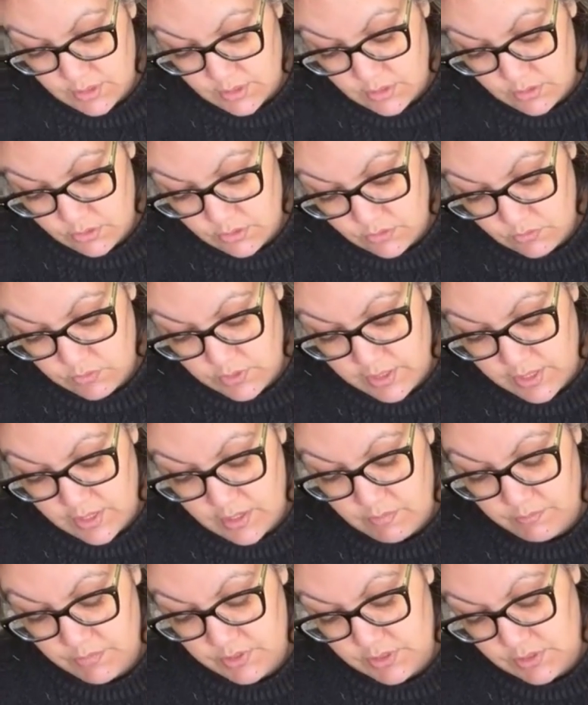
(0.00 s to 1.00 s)
I don't know what
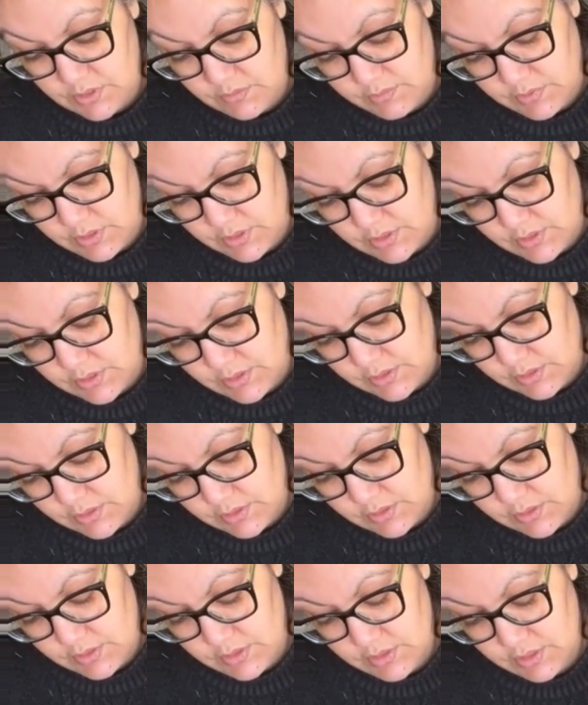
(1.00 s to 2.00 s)
happens, but it
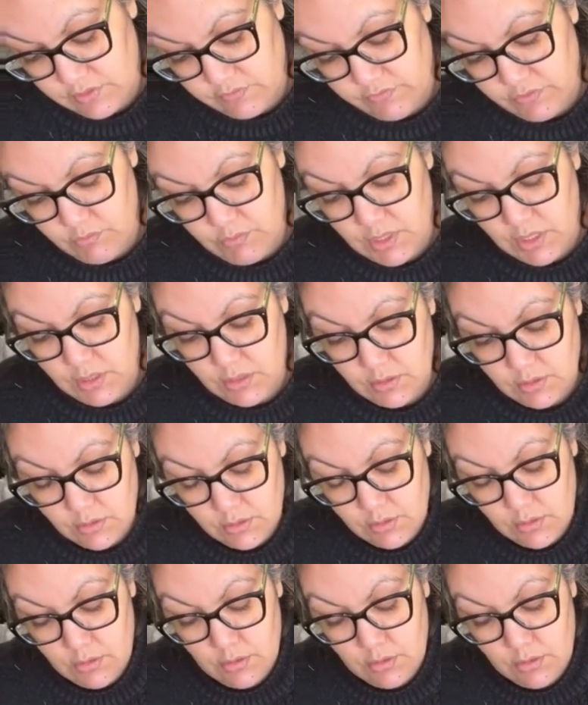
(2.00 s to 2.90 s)
doesn't stick for me.